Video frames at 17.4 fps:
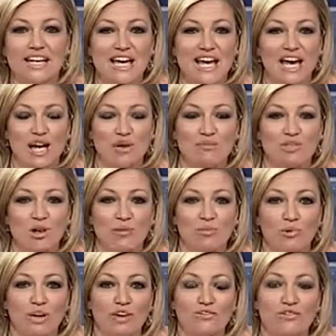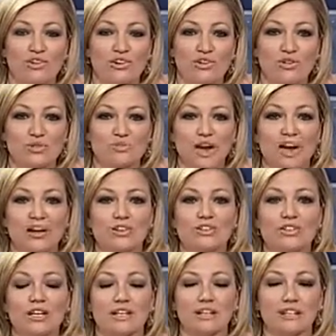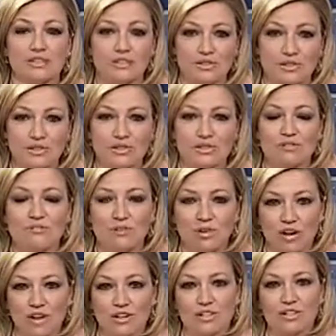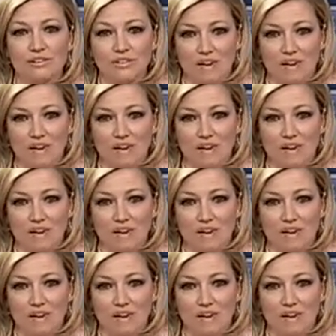And I'm Jen Boyett for Newsmakers, an exclusive production of